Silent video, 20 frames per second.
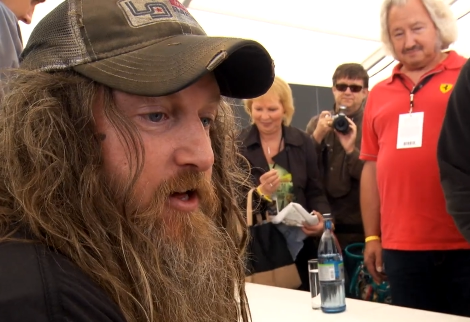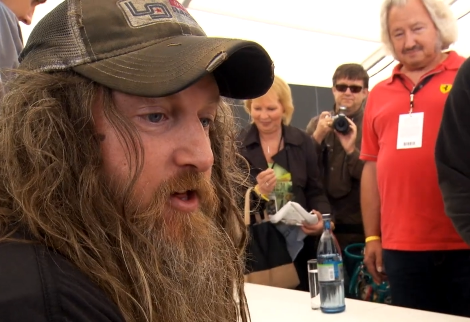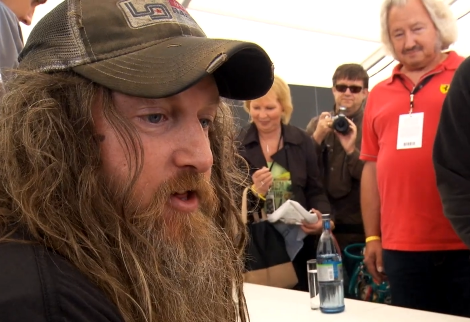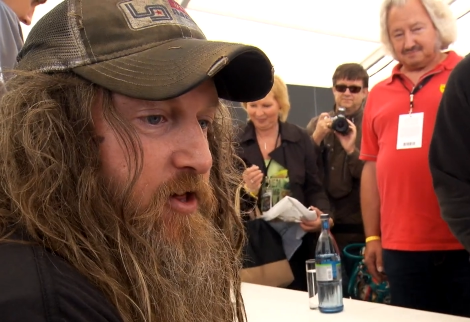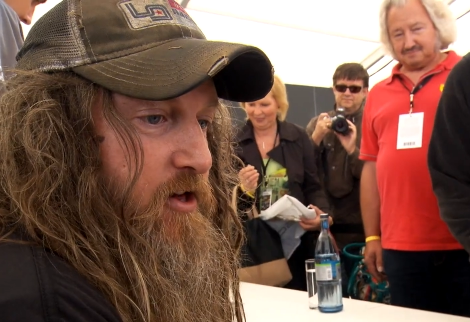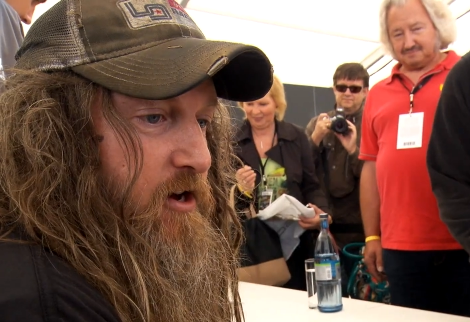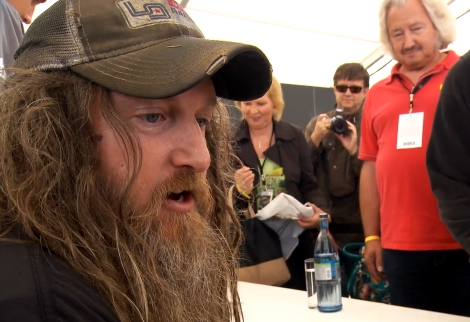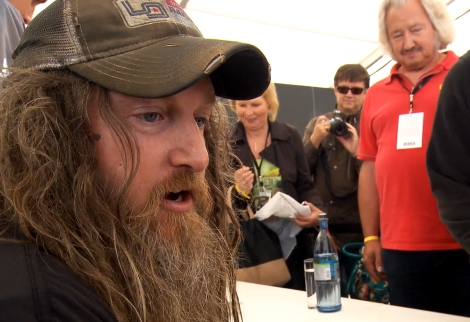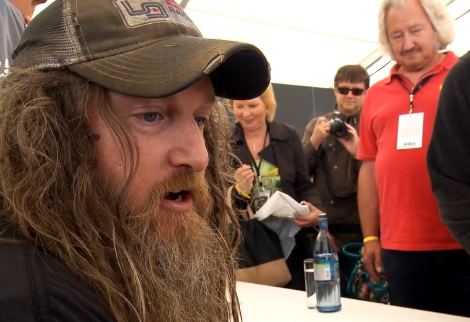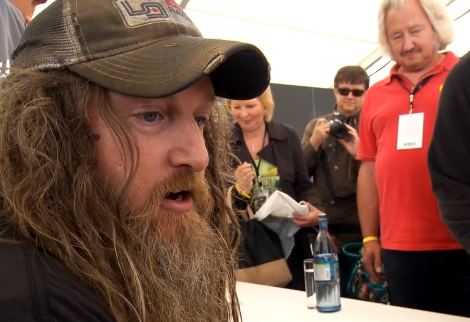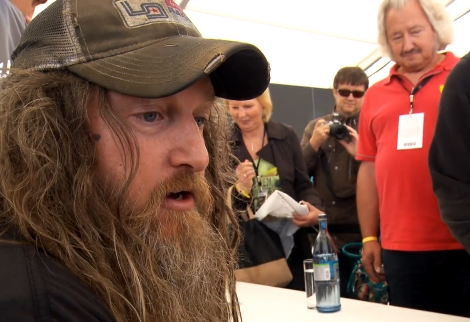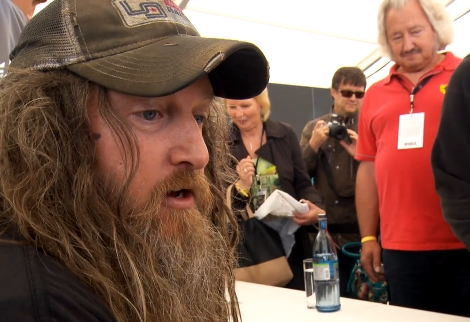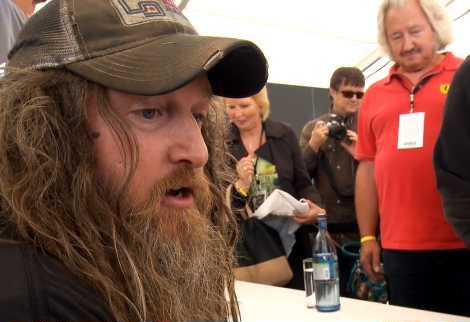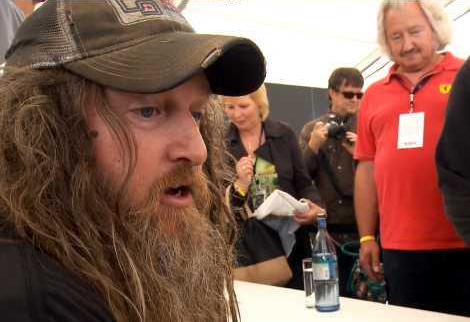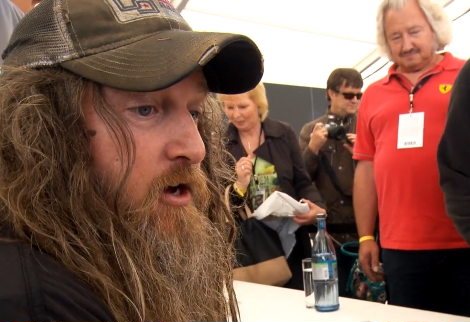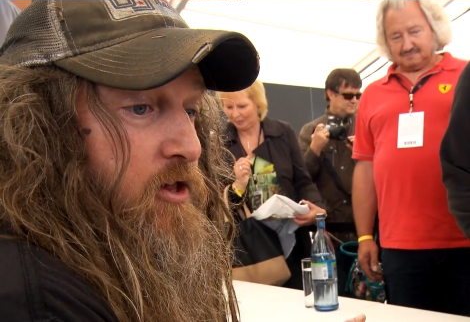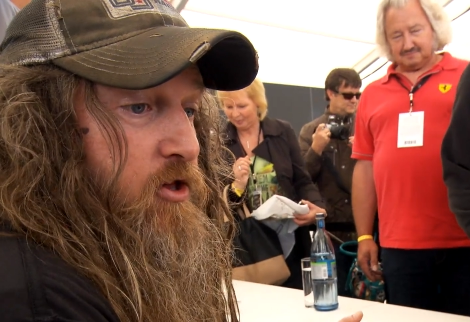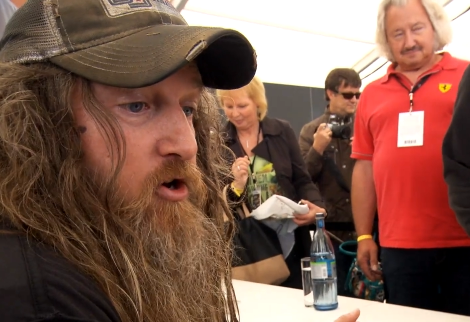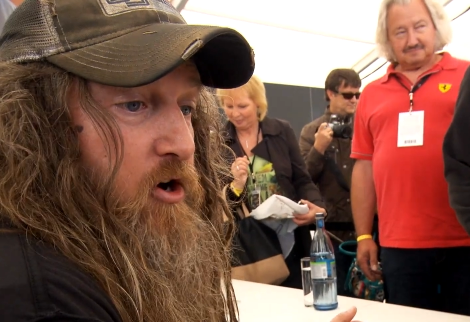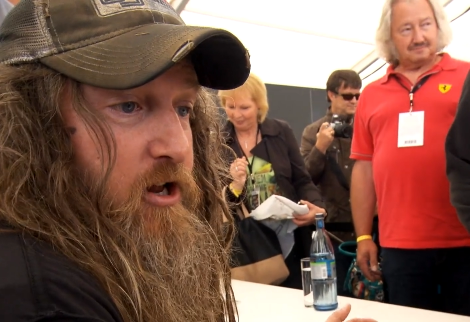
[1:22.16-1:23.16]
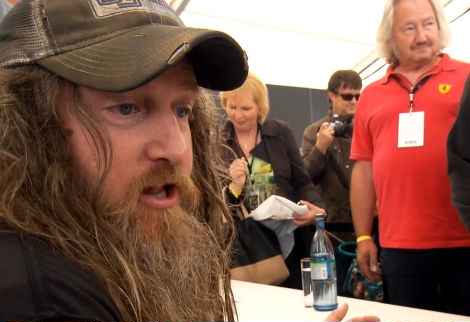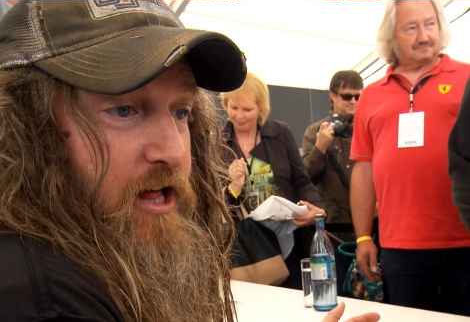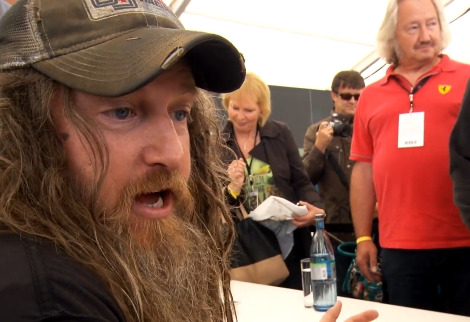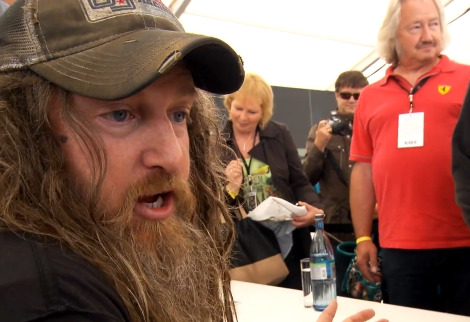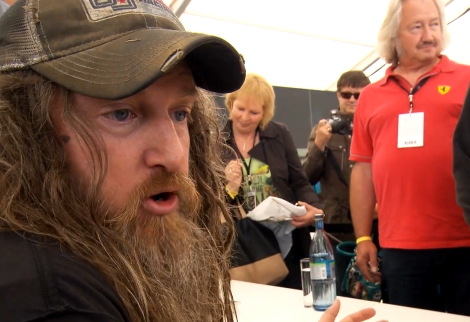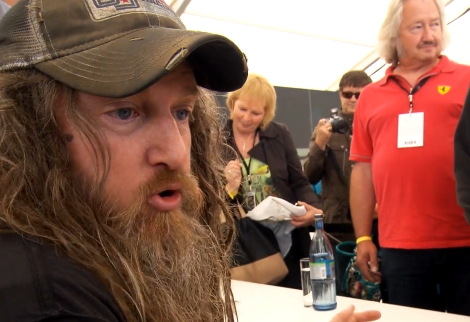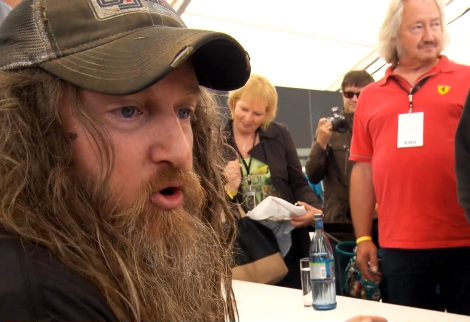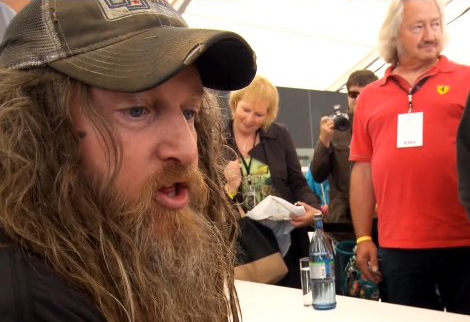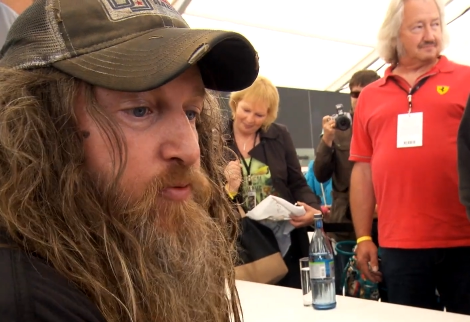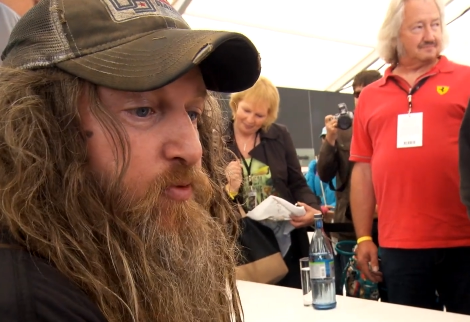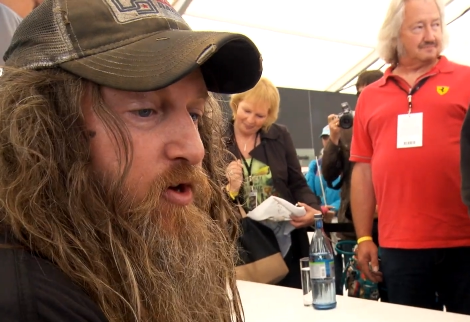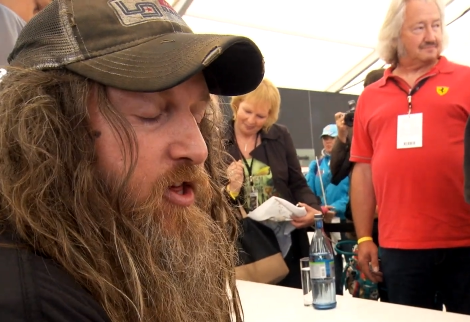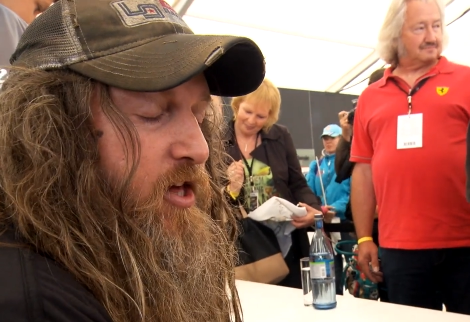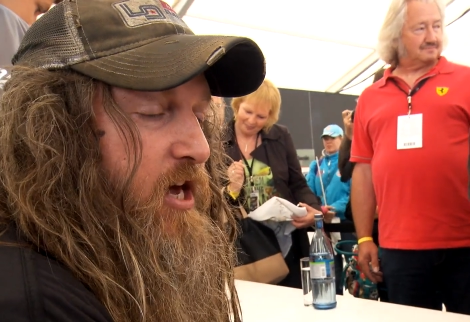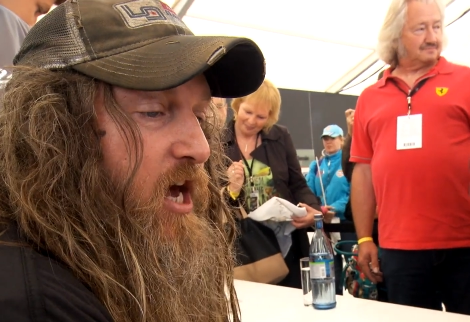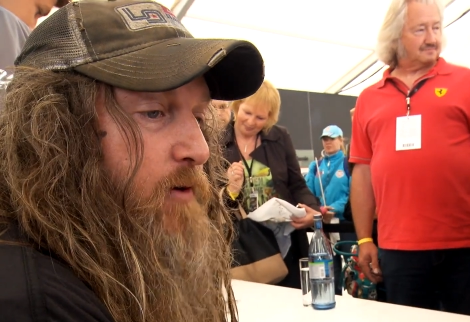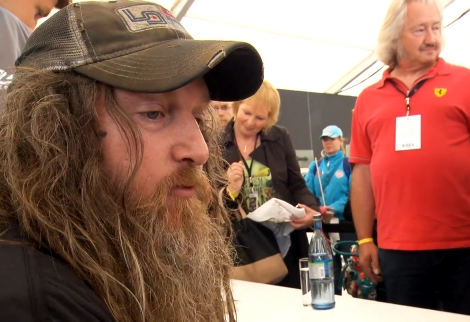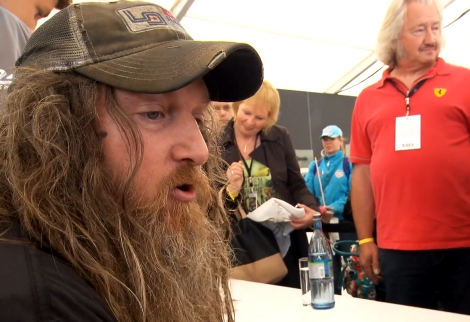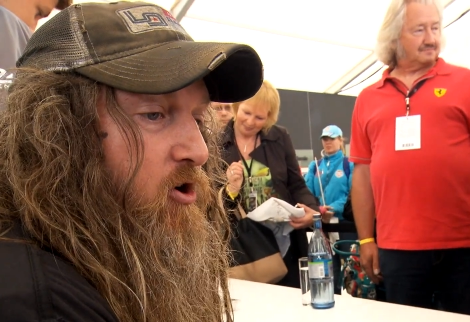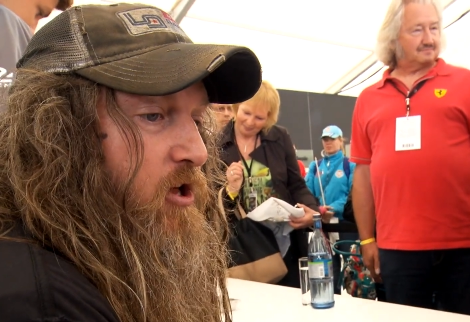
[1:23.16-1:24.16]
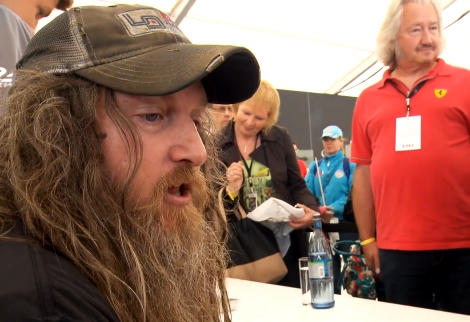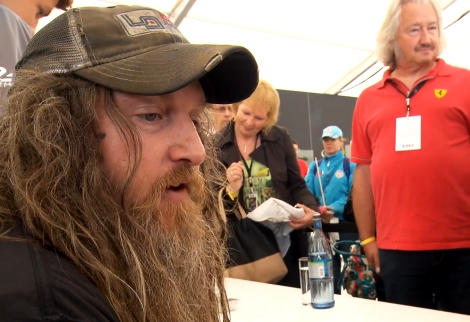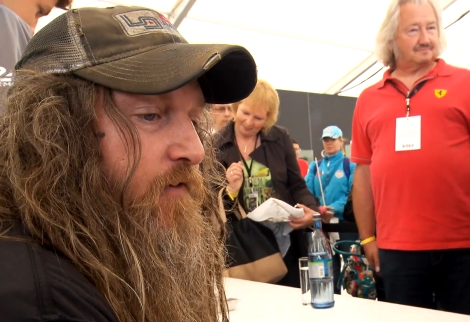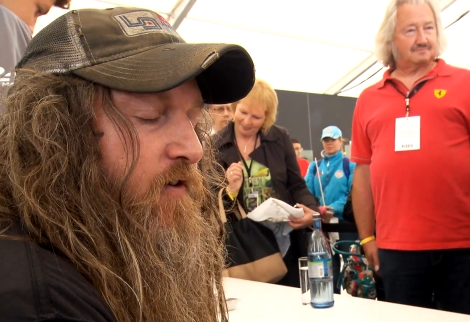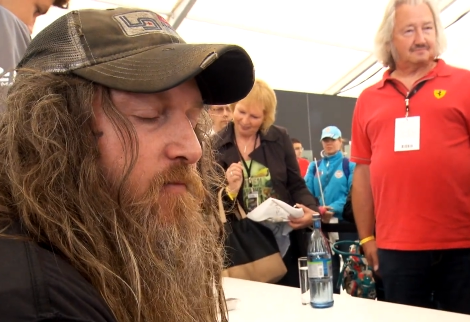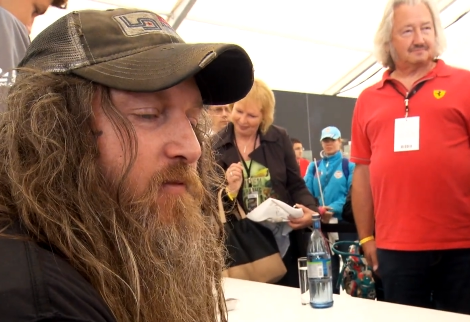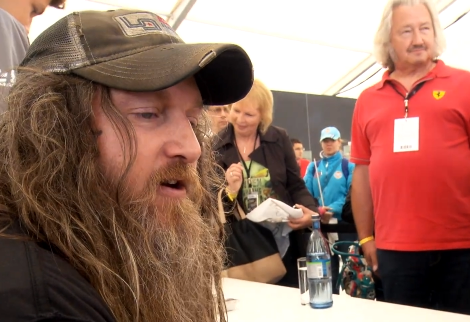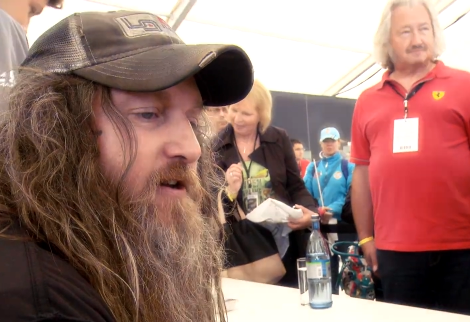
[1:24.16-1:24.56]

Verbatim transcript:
Speaker 1: It's uh, sort of like Christmas came early for